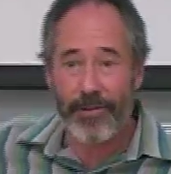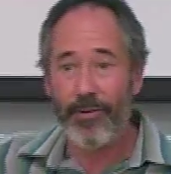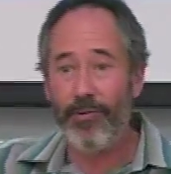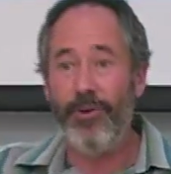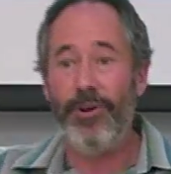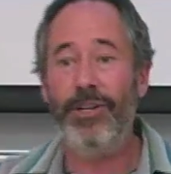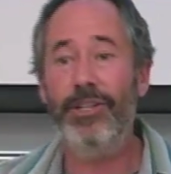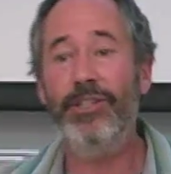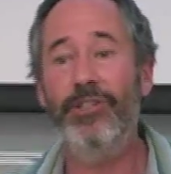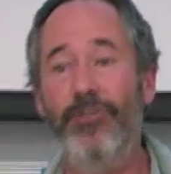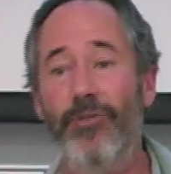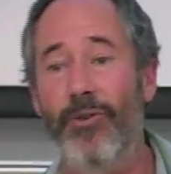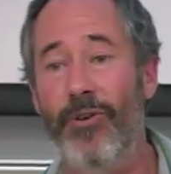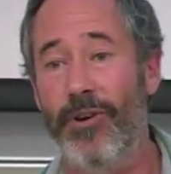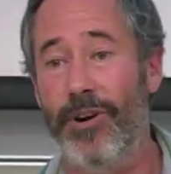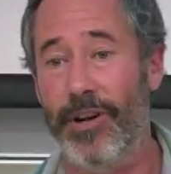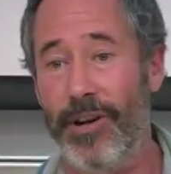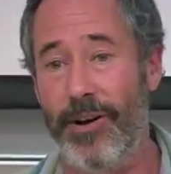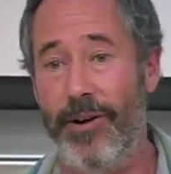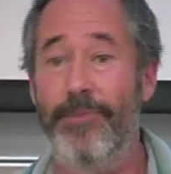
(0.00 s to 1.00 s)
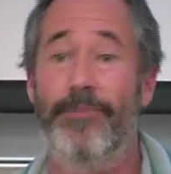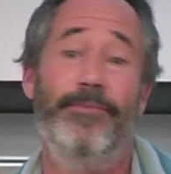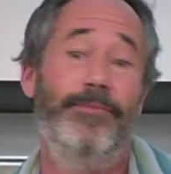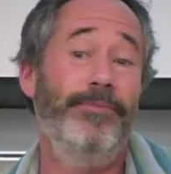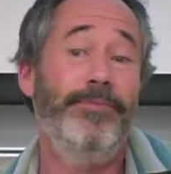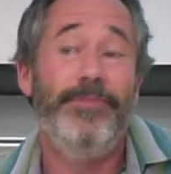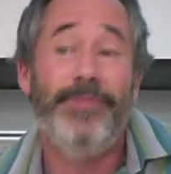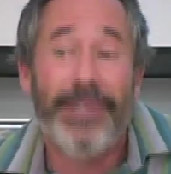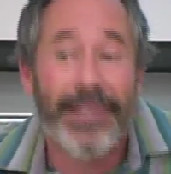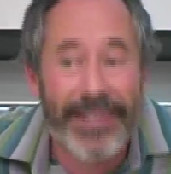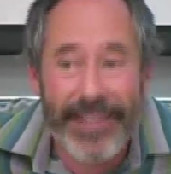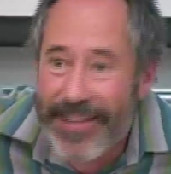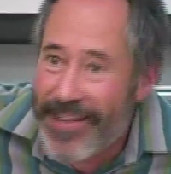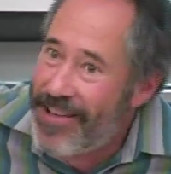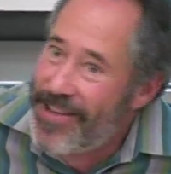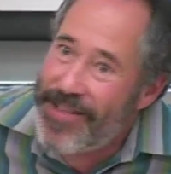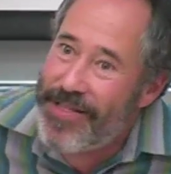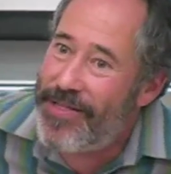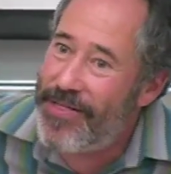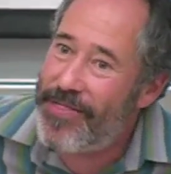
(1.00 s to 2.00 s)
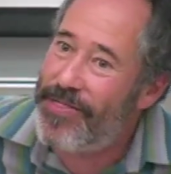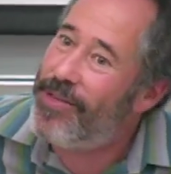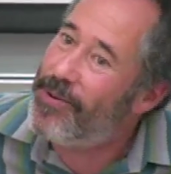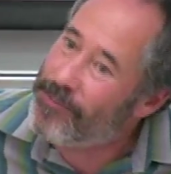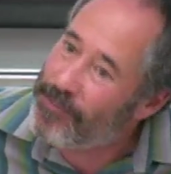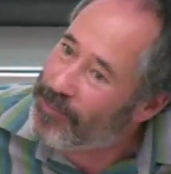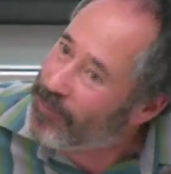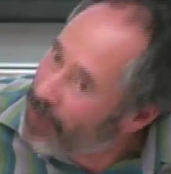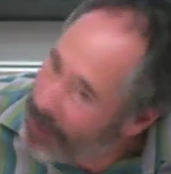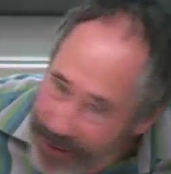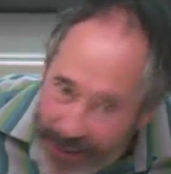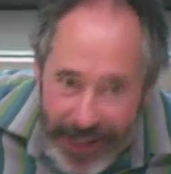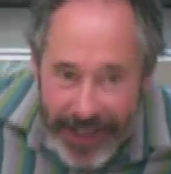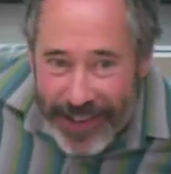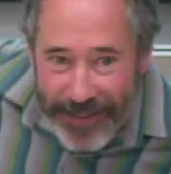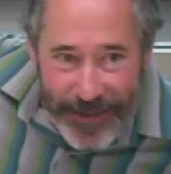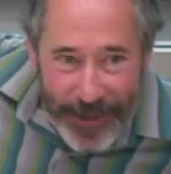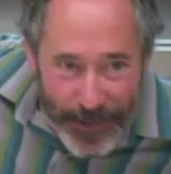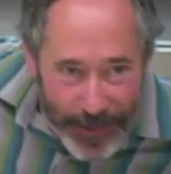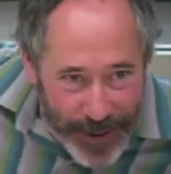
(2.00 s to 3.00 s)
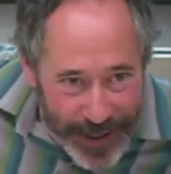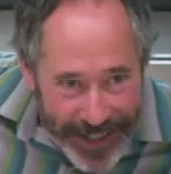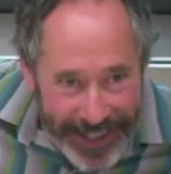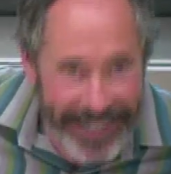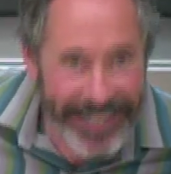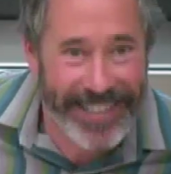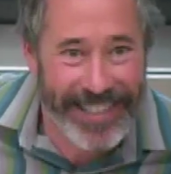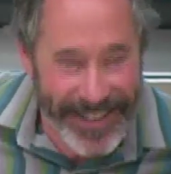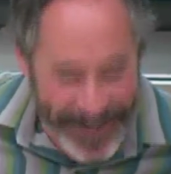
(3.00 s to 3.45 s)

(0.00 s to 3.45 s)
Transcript: of the work to the bulk of the work